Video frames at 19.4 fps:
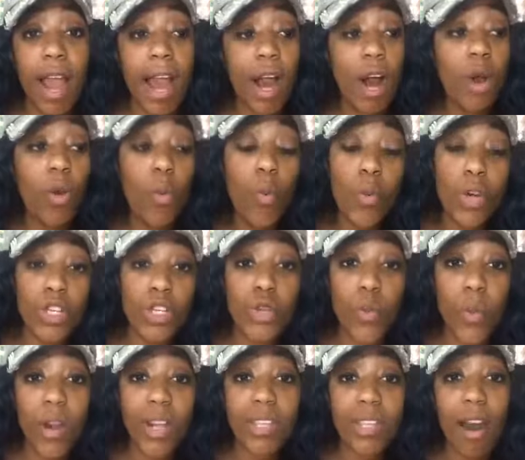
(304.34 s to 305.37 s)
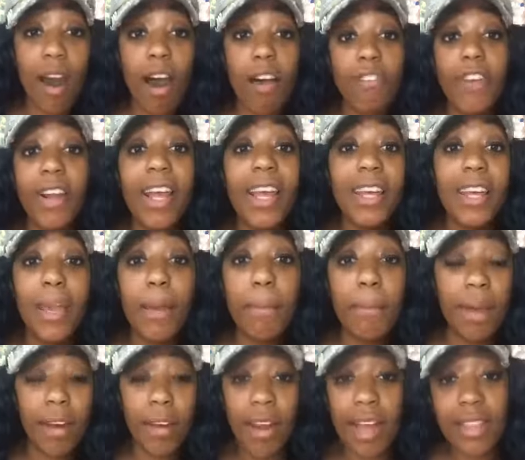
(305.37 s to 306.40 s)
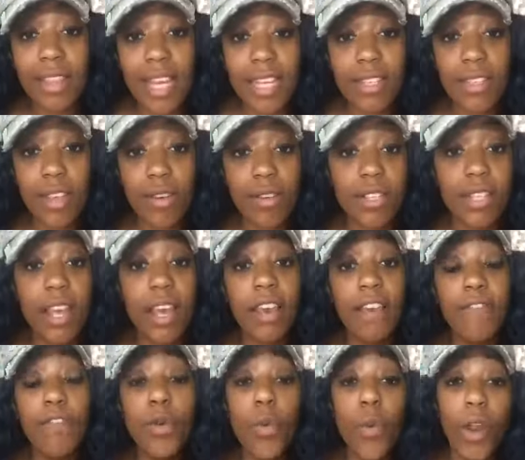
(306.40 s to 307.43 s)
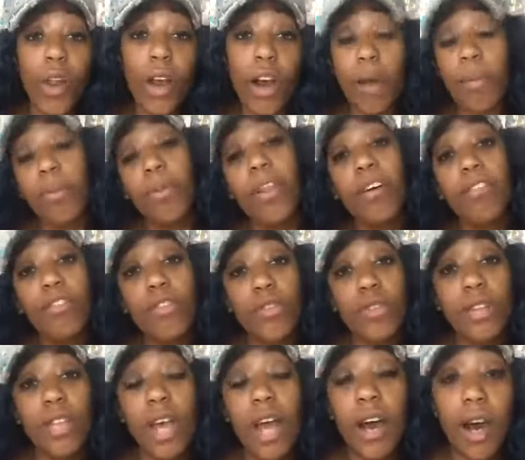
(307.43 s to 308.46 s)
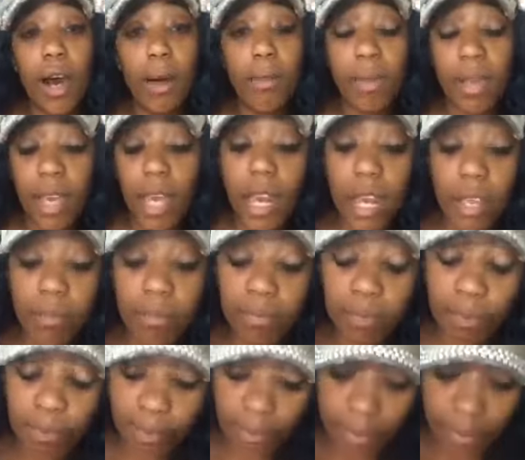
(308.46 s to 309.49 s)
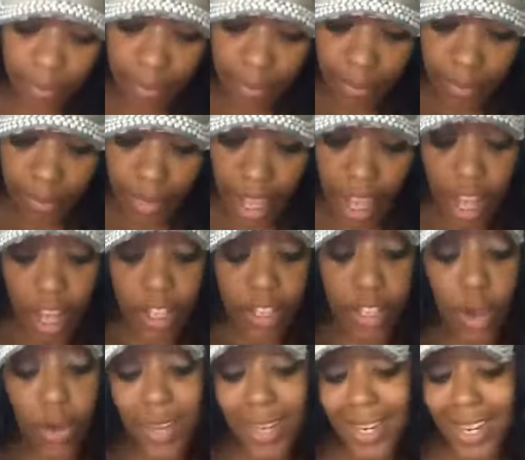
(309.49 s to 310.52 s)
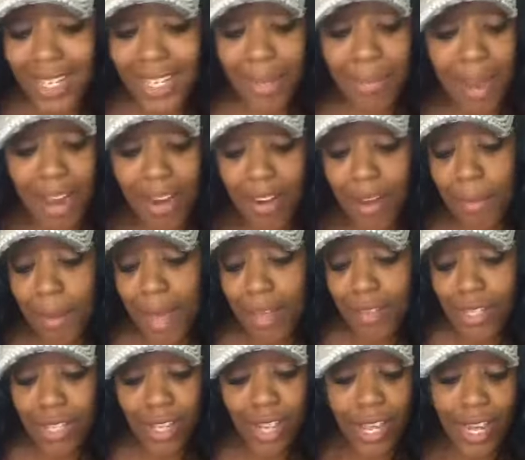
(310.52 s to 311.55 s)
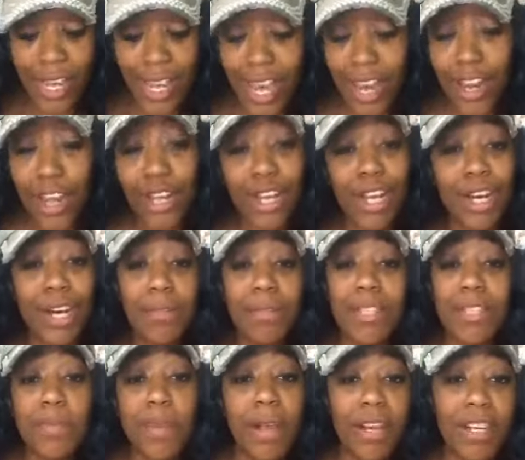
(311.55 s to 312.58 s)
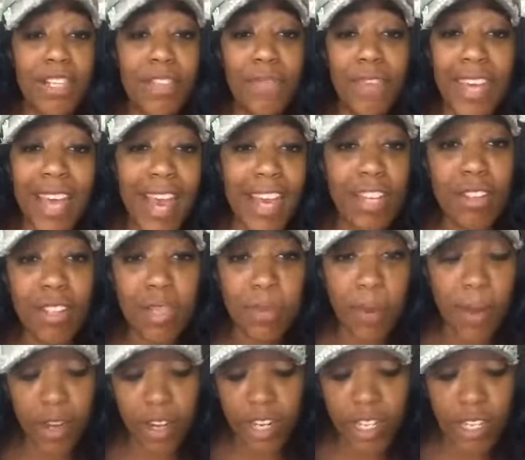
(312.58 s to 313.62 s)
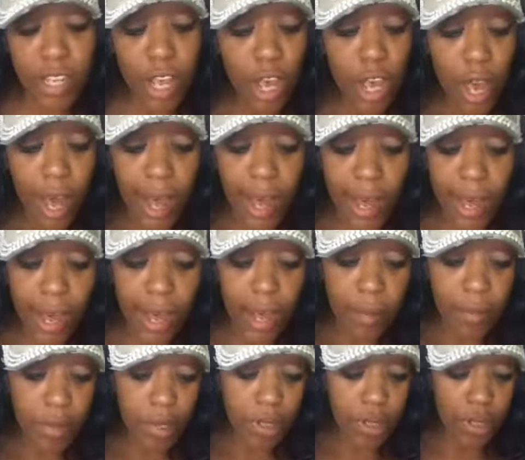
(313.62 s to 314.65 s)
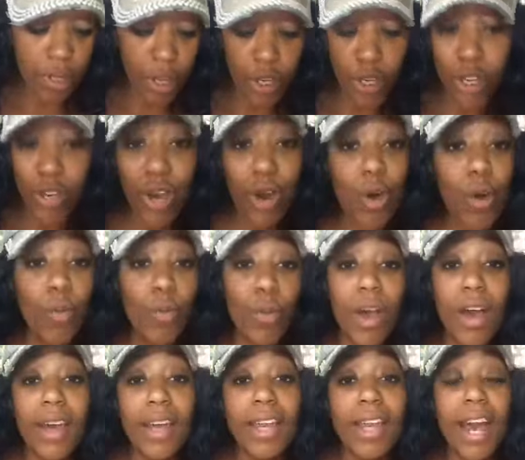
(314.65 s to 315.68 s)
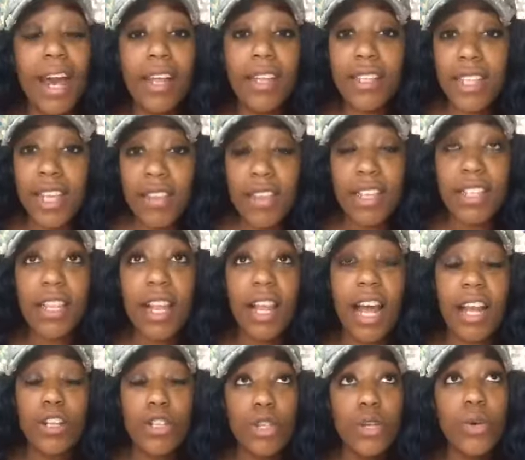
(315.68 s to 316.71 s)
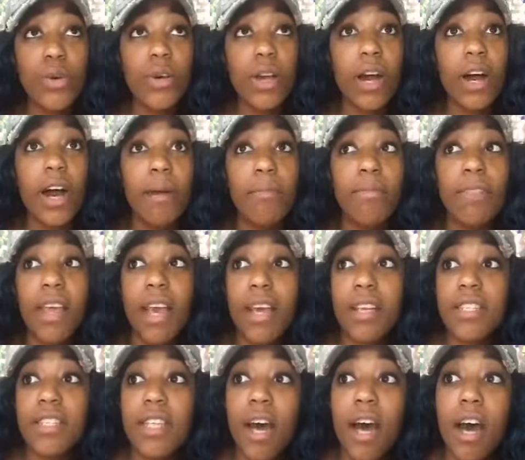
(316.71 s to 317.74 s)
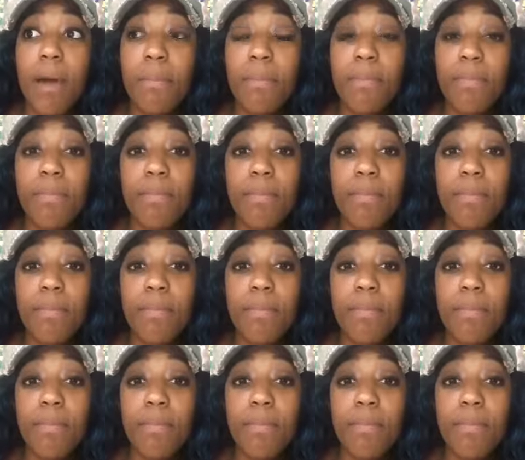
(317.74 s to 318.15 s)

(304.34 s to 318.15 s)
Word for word: out what you want to offer and get better at that skill set if you want to up level um, in it. So it doesn't matter about any kind of um, experience, VA experience. Um, no, and I've seen this a lot too. Um, that some